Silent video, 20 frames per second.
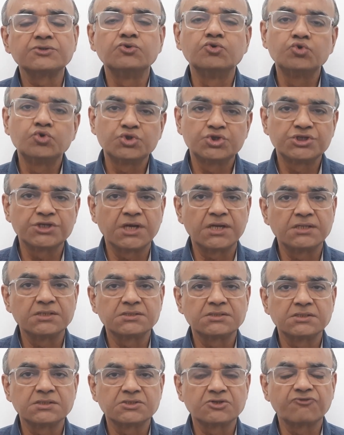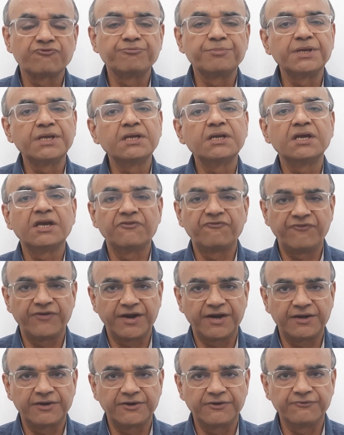good chances of being
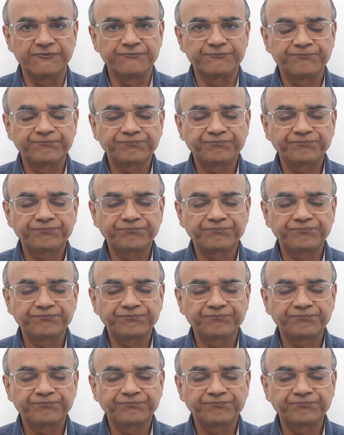effective.